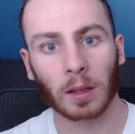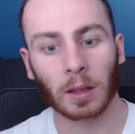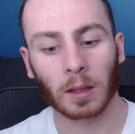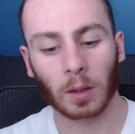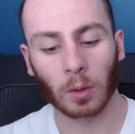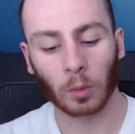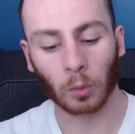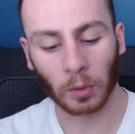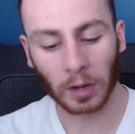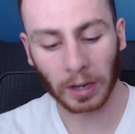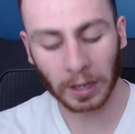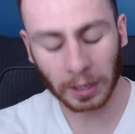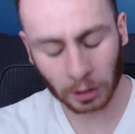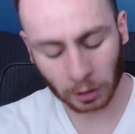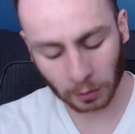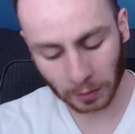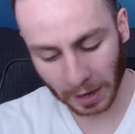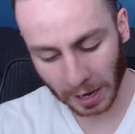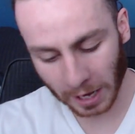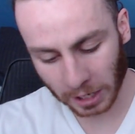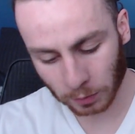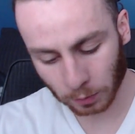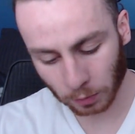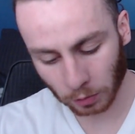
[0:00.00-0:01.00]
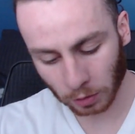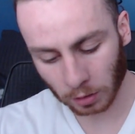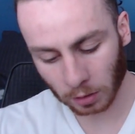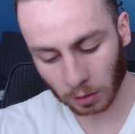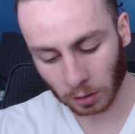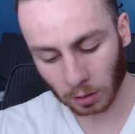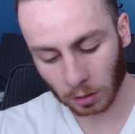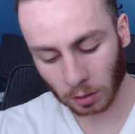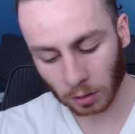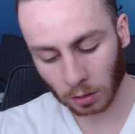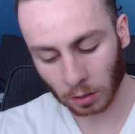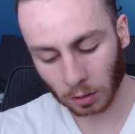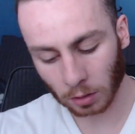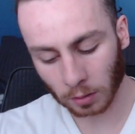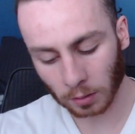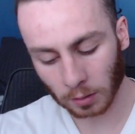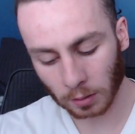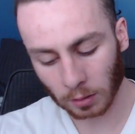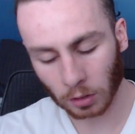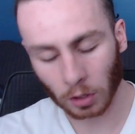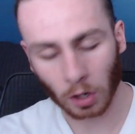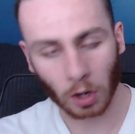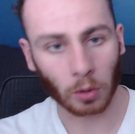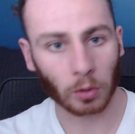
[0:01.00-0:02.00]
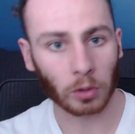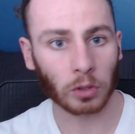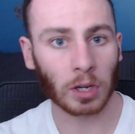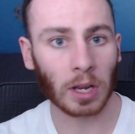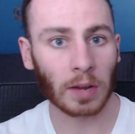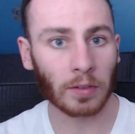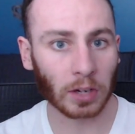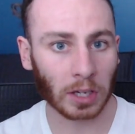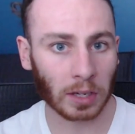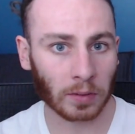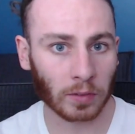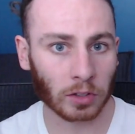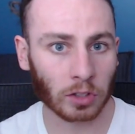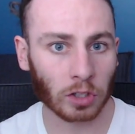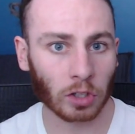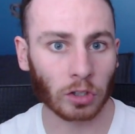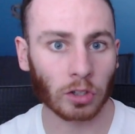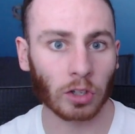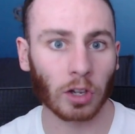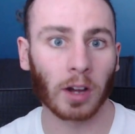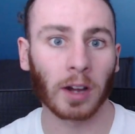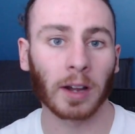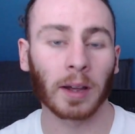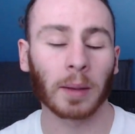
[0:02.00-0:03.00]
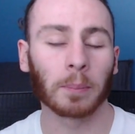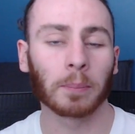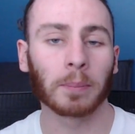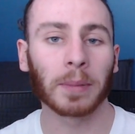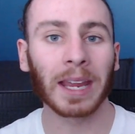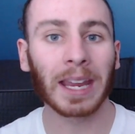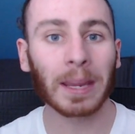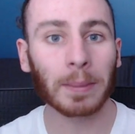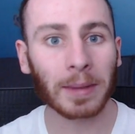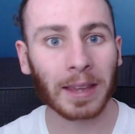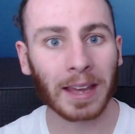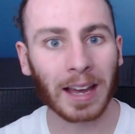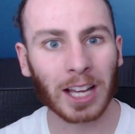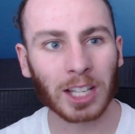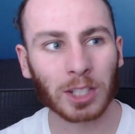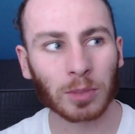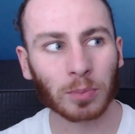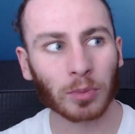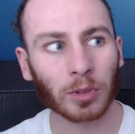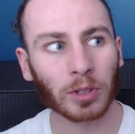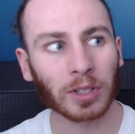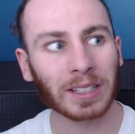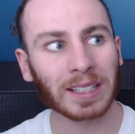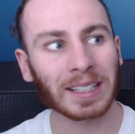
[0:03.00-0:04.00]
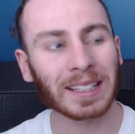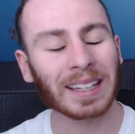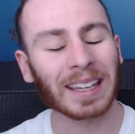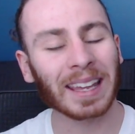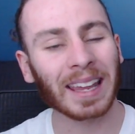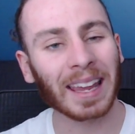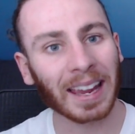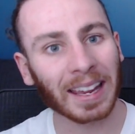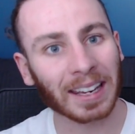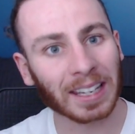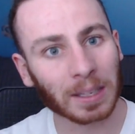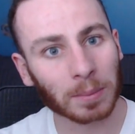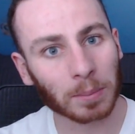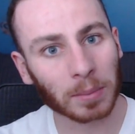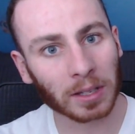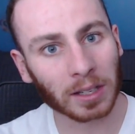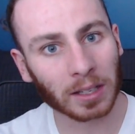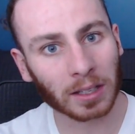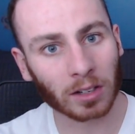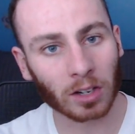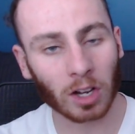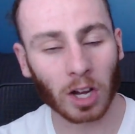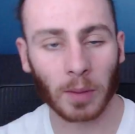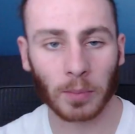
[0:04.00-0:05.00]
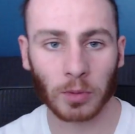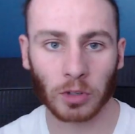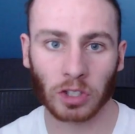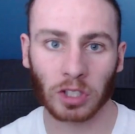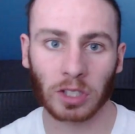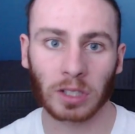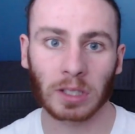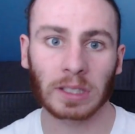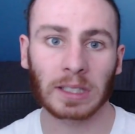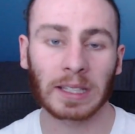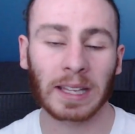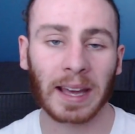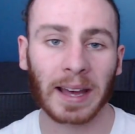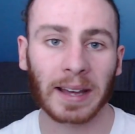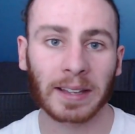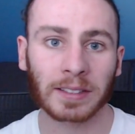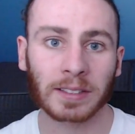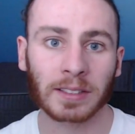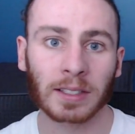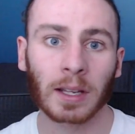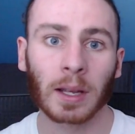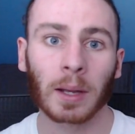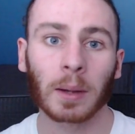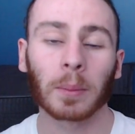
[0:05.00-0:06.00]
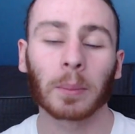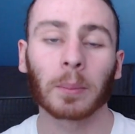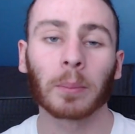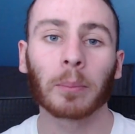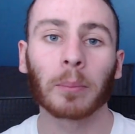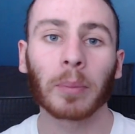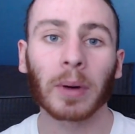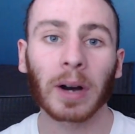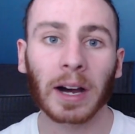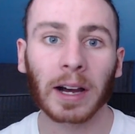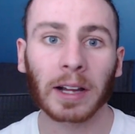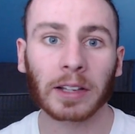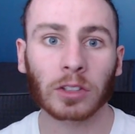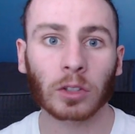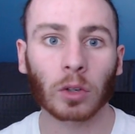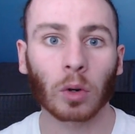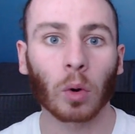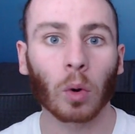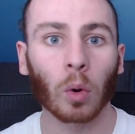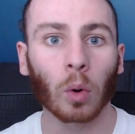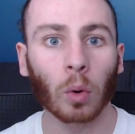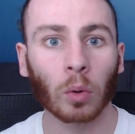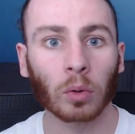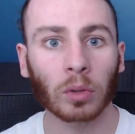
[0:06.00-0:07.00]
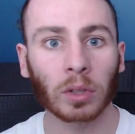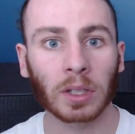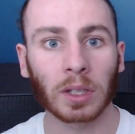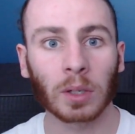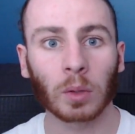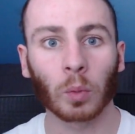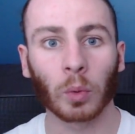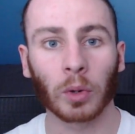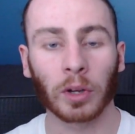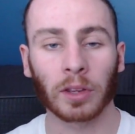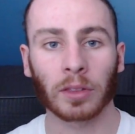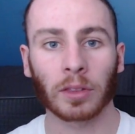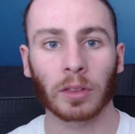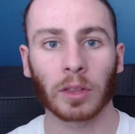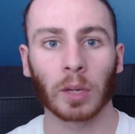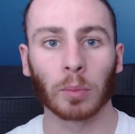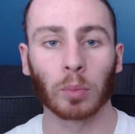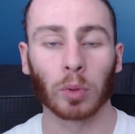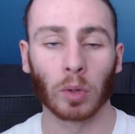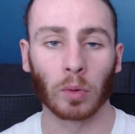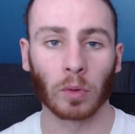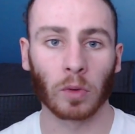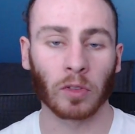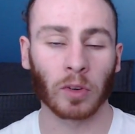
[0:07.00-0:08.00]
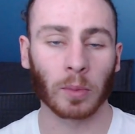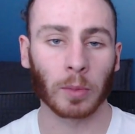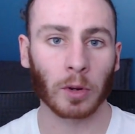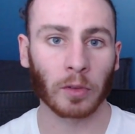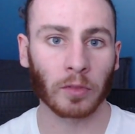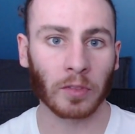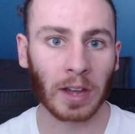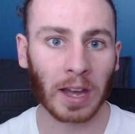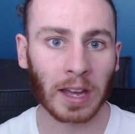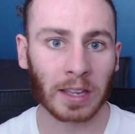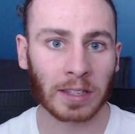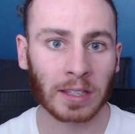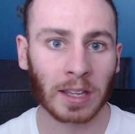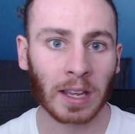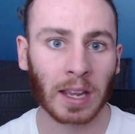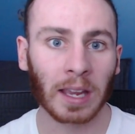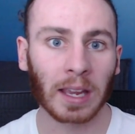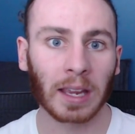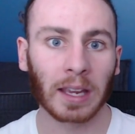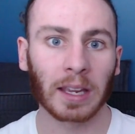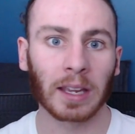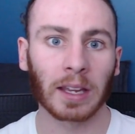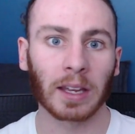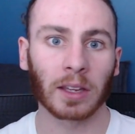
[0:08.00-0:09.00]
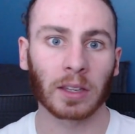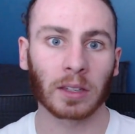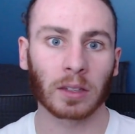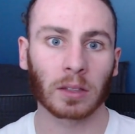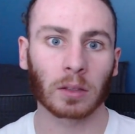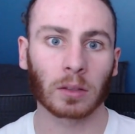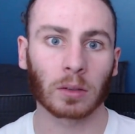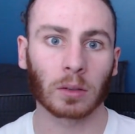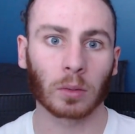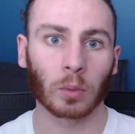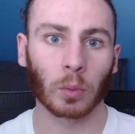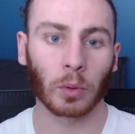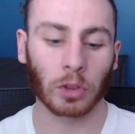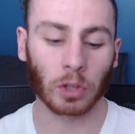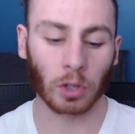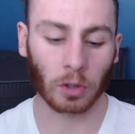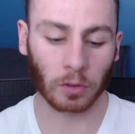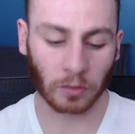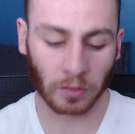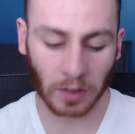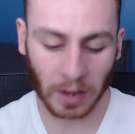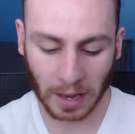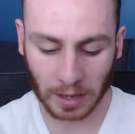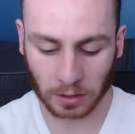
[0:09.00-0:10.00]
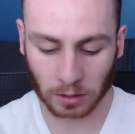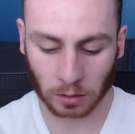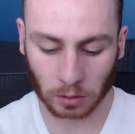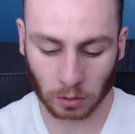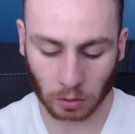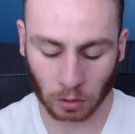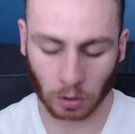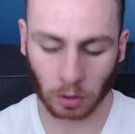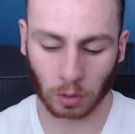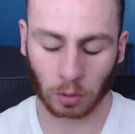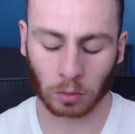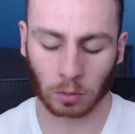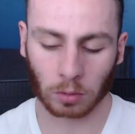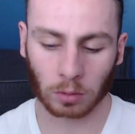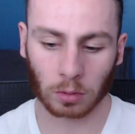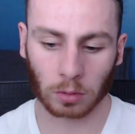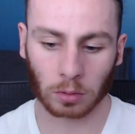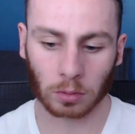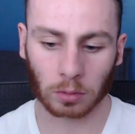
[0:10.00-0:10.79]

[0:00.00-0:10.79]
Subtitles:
regular aspirin, no, you never give it to your dog. Baby aspirin, can it be an option? Yes, but only with approval from your vet, and with your vet, you know,